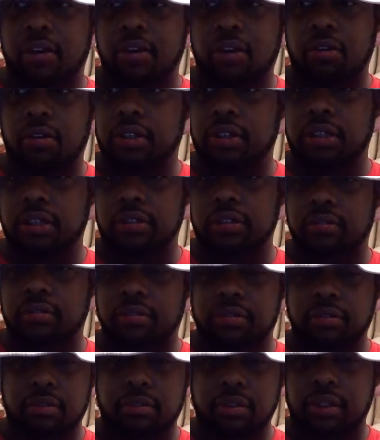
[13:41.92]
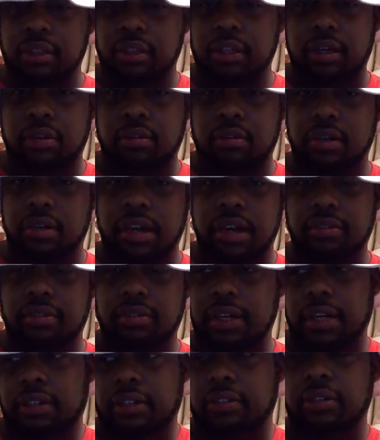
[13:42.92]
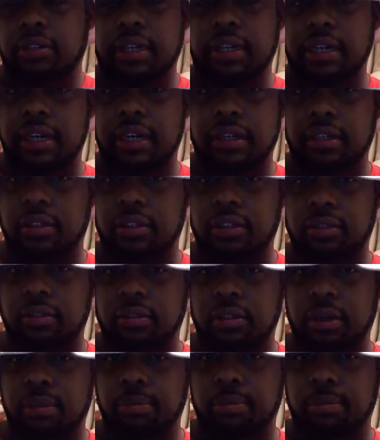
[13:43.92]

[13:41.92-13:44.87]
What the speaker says: you're only, after that you ain't got nothing to do